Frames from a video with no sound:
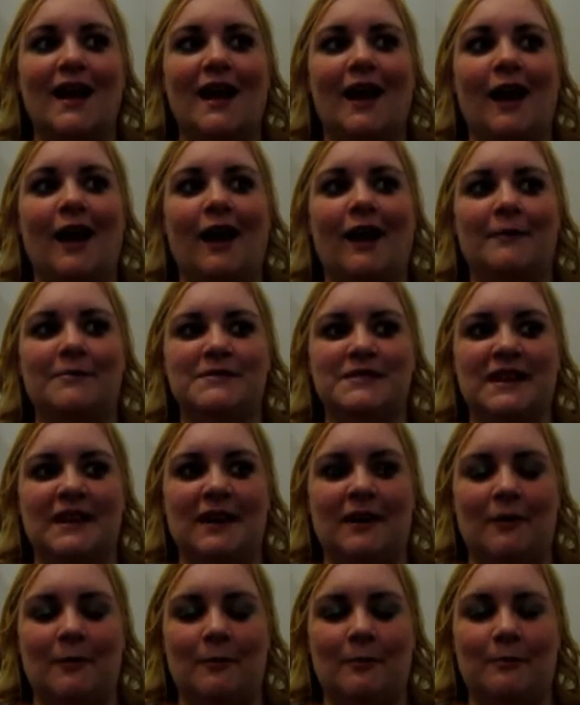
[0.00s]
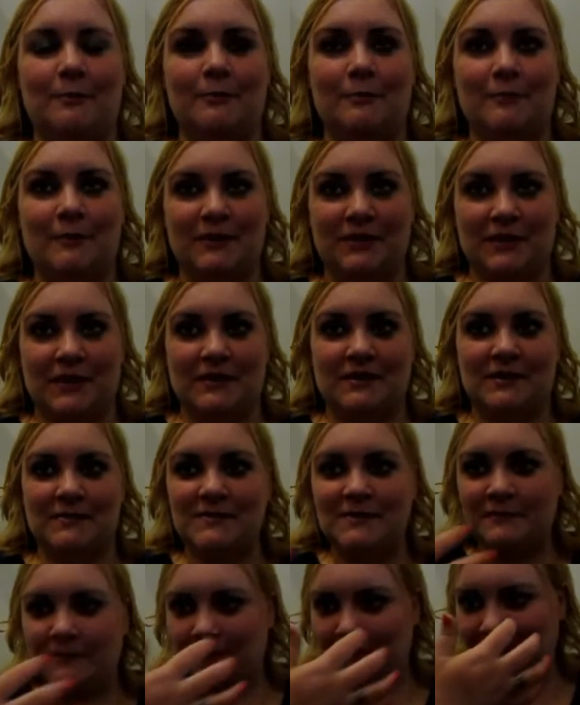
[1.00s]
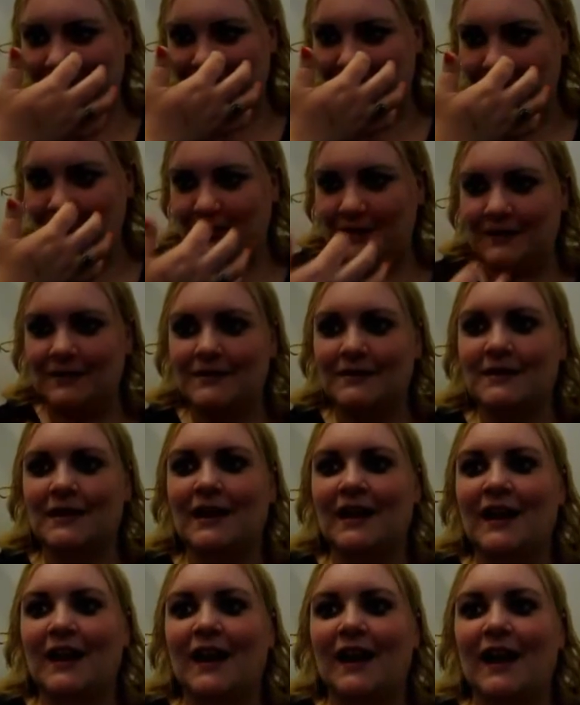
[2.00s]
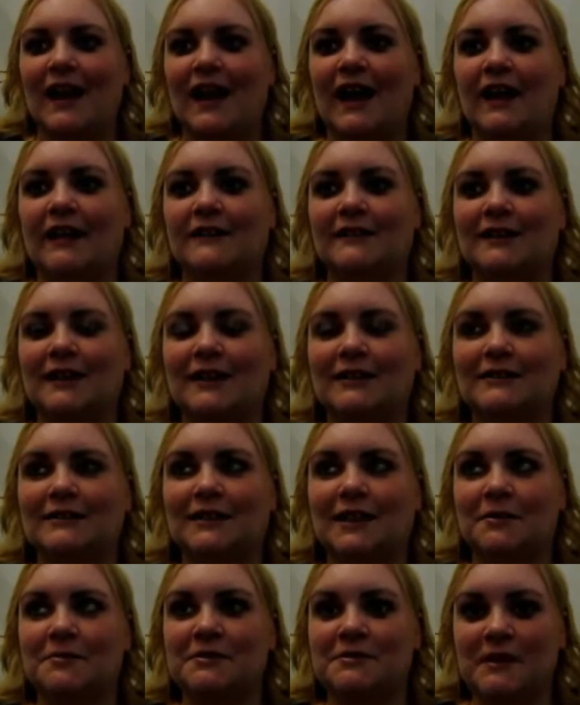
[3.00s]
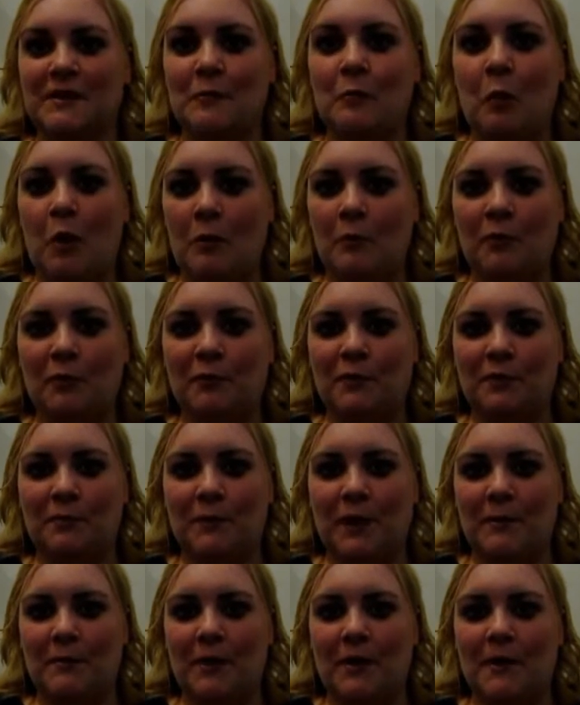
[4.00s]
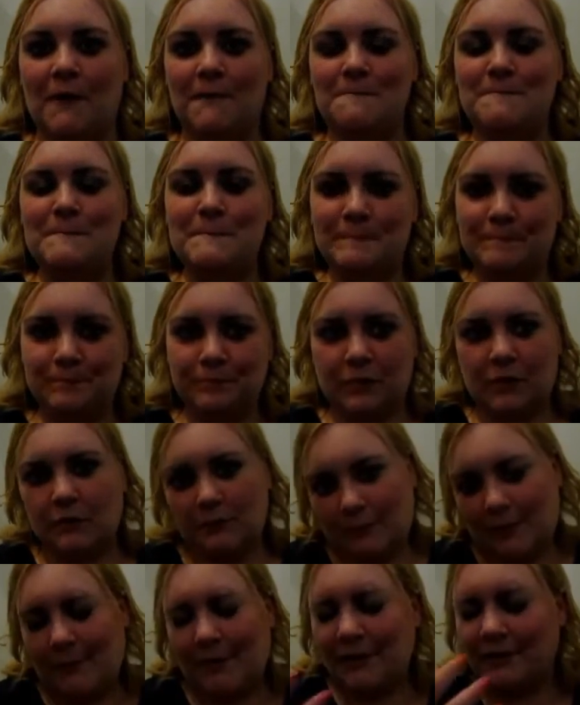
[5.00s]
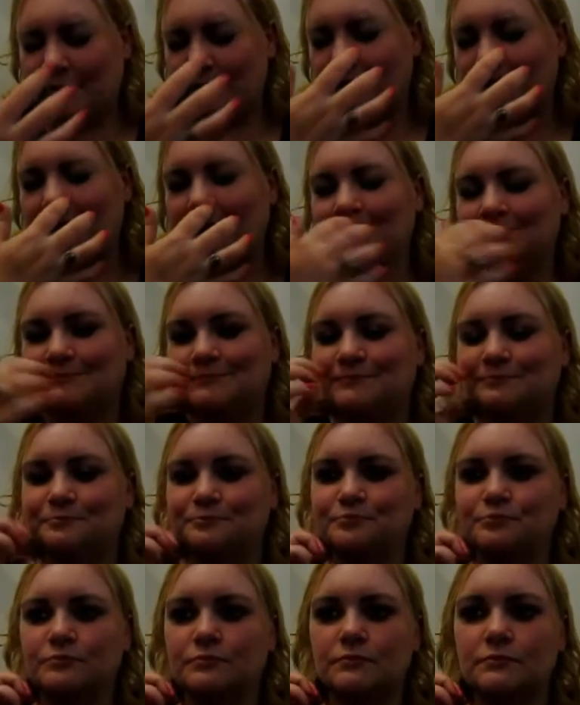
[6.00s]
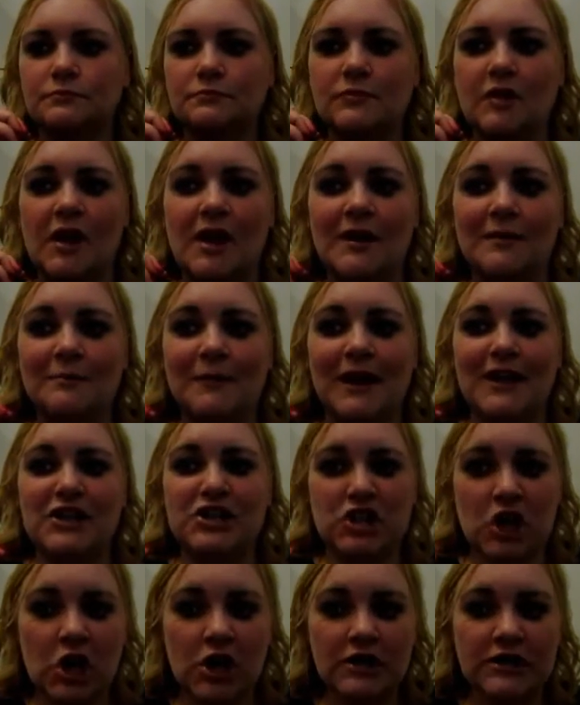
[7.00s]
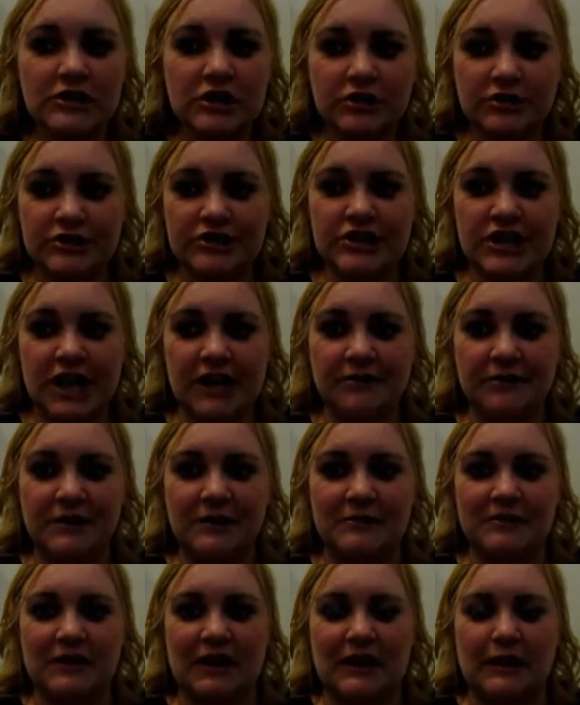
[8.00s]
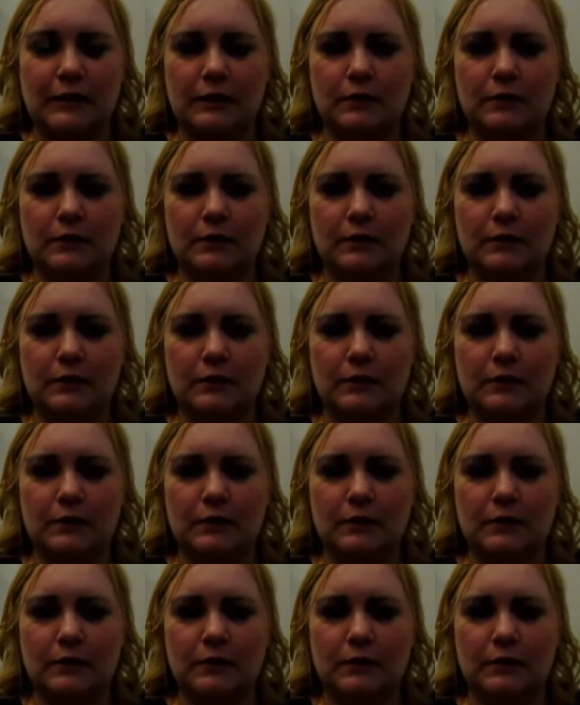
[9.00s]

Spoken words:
to help with a symptom for my diabetes. And I was at Walmart with my mom, or my mother-in-law, and my jaw started chattering. I was like,